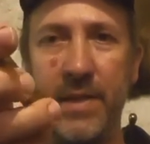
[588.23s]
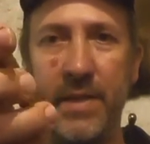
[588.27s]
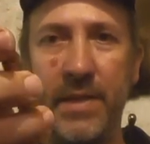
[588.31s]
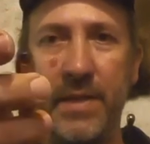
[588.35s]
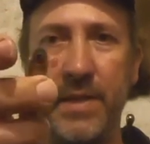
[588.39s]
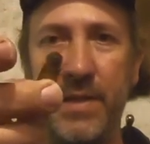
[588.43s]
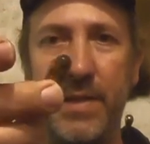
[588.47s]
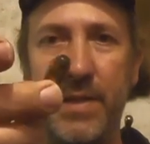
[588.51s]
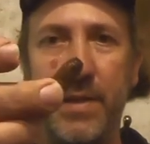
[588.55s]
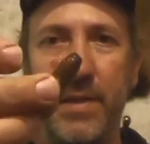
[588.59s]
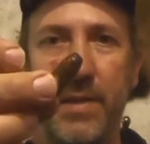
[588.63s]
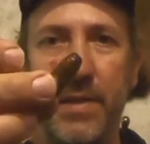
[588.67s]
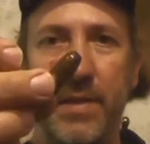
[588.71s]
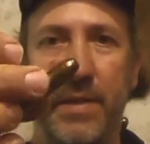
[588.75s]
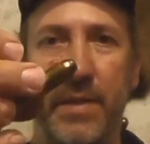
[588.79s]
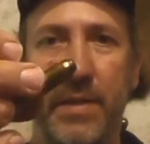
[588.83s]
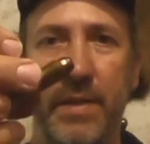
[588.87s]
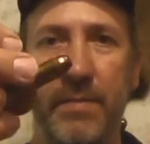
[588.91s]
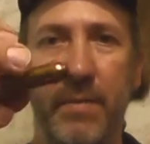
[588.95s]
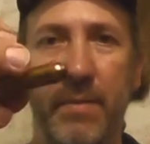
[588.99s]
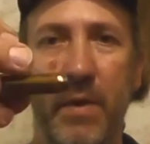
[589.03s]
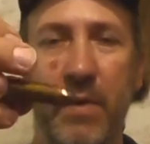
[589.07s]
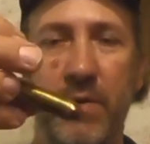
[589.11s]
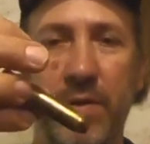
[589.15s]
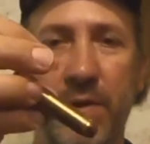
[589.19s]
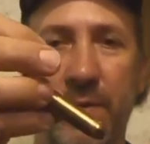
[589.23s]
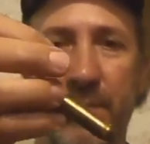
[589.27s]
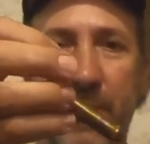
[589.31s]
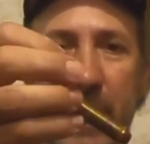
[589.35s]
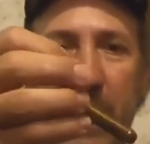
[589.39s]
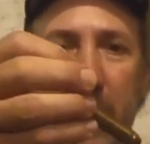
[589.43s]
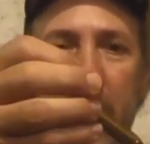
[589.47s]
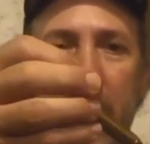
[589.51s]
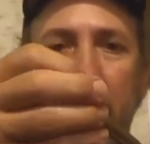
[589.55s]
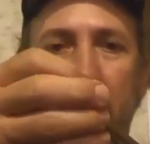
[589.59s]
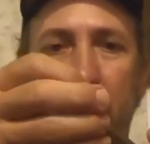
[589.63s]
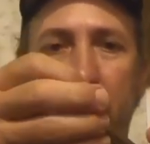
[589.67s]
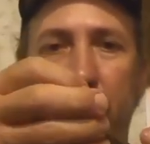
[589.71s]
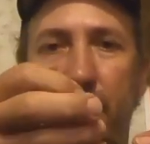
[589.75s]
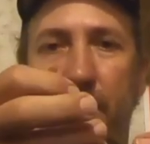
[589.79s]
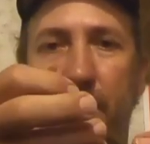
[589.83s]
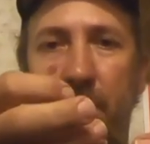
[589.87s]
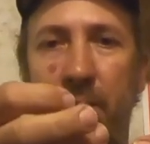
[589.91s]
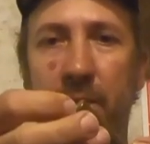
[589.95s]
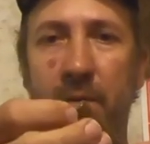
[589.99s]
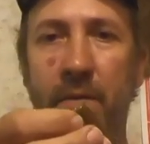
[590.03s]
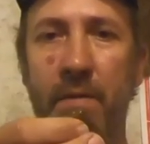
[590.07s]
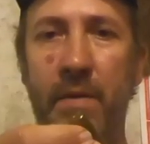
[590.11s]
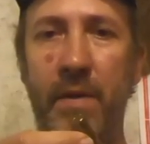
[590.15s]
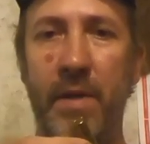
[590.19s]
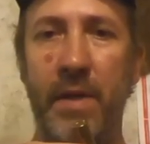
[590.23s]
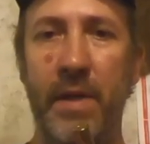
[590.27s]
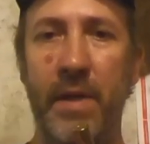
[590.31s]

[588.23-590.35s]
is the most powerful